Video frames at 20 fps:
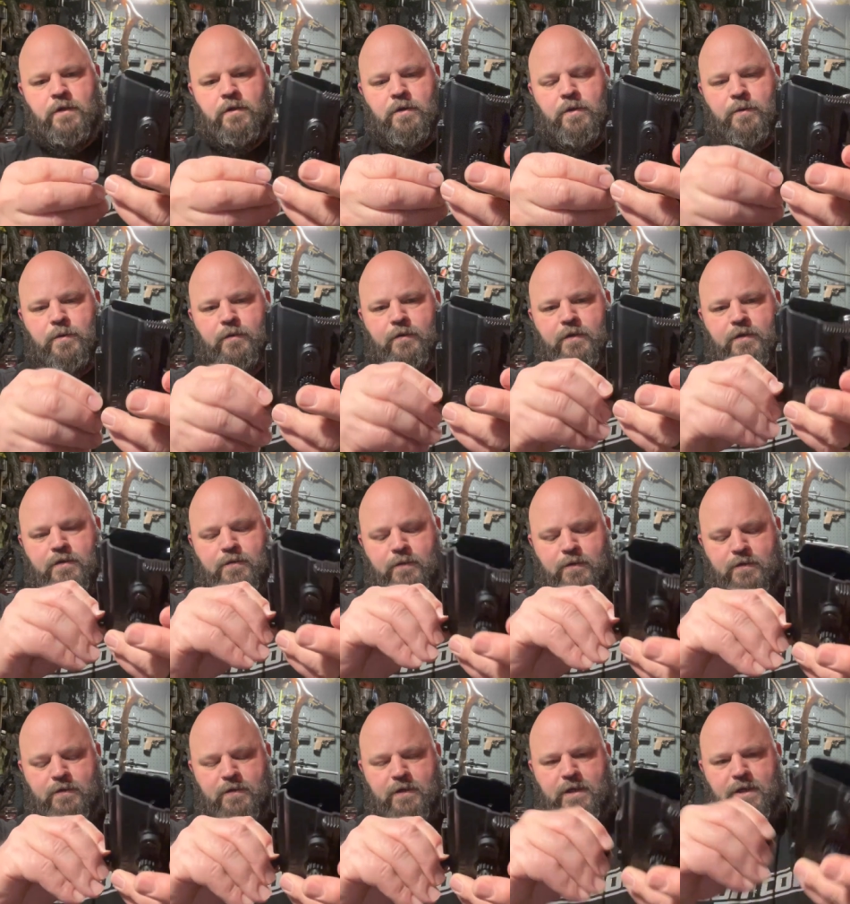remove this
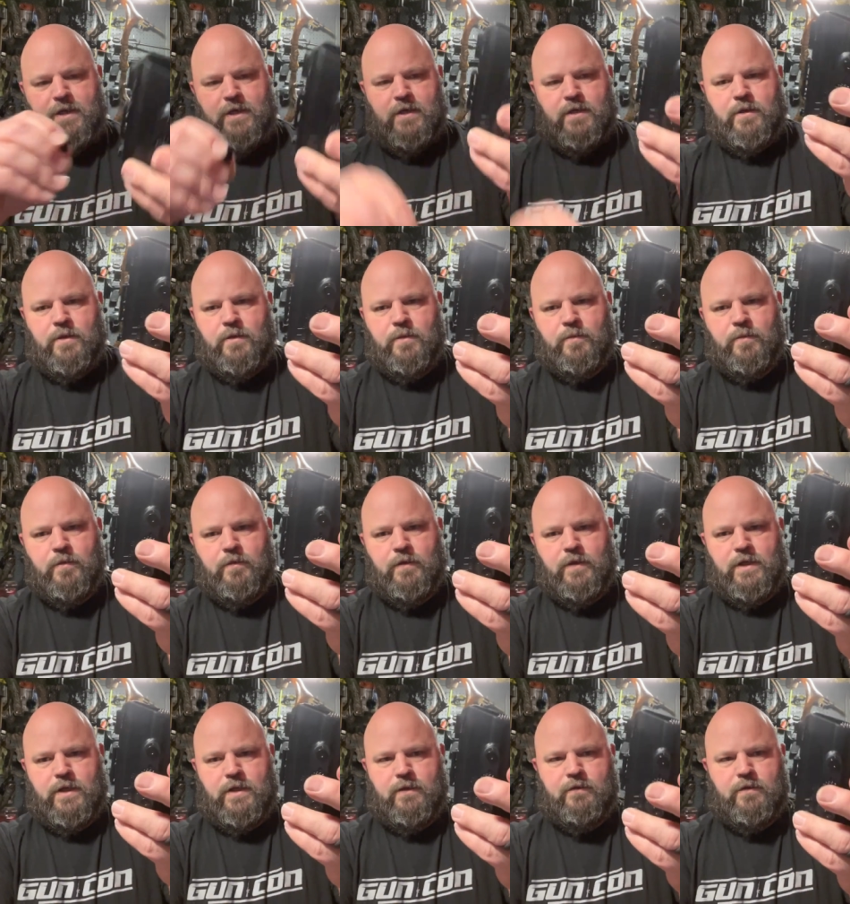twist lock, moving
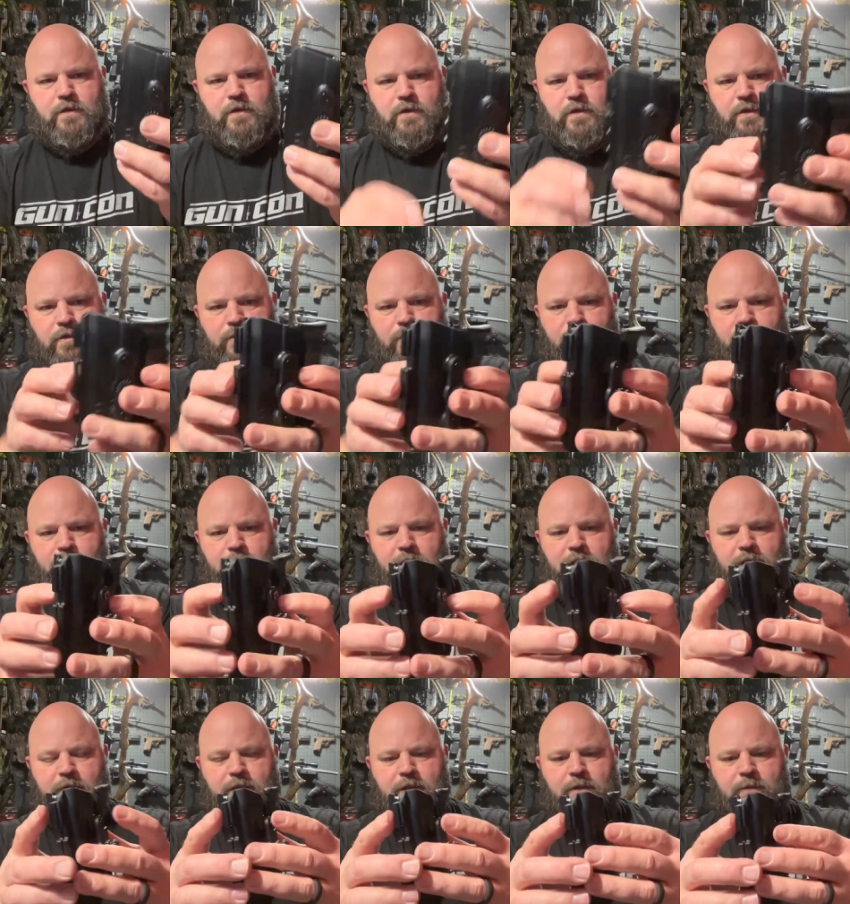it half turn, and
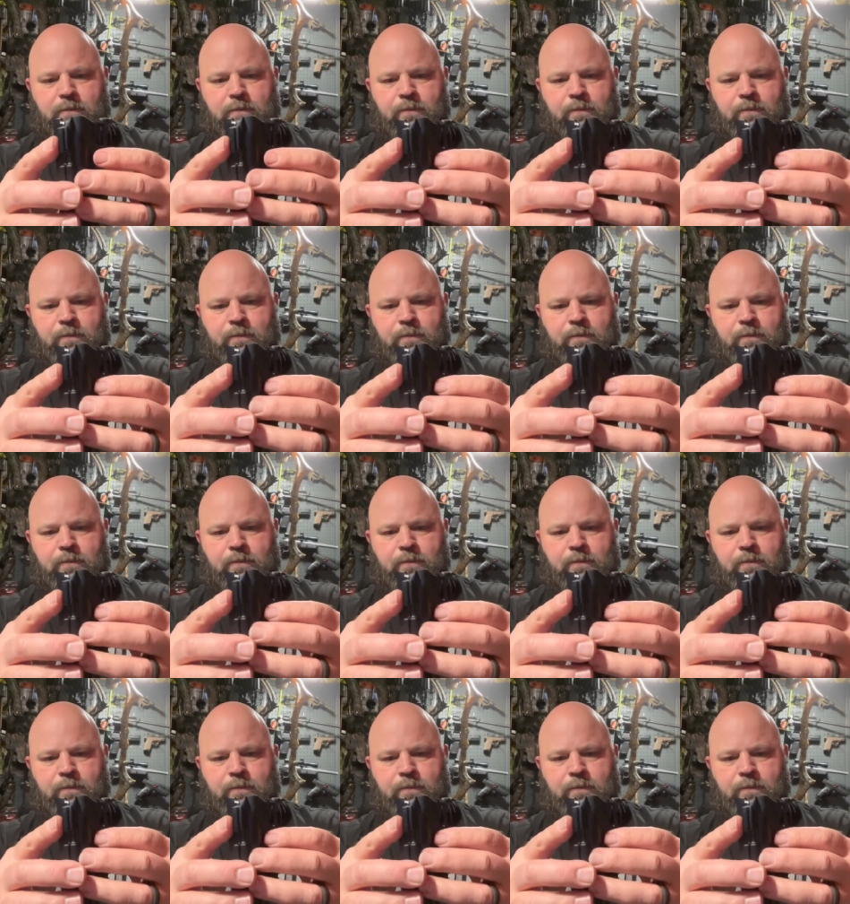taking it,